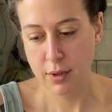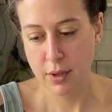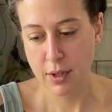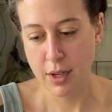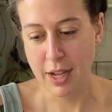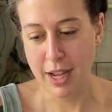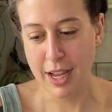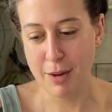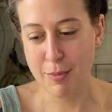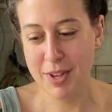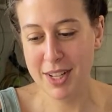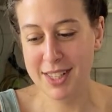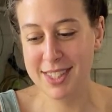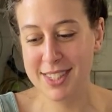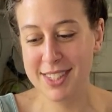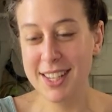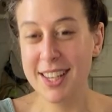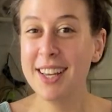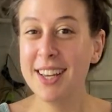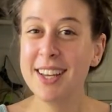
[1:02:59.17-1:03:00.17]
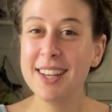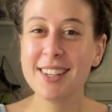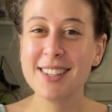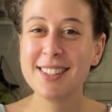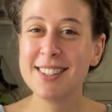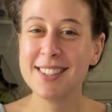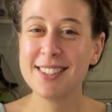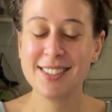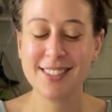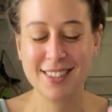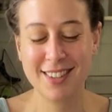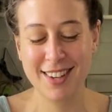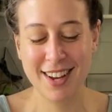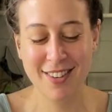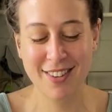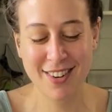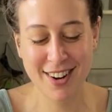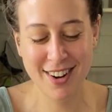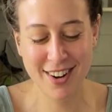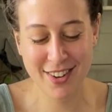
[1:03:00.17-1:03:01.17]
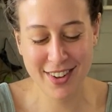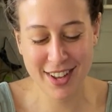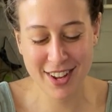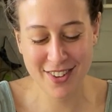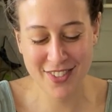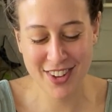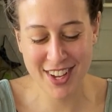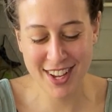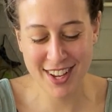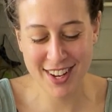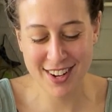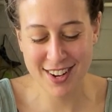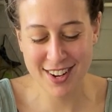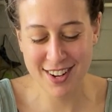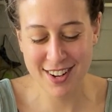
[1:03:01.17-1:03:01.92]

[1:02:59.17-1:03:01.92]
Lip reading: Handmade 6. How are you, Handmade?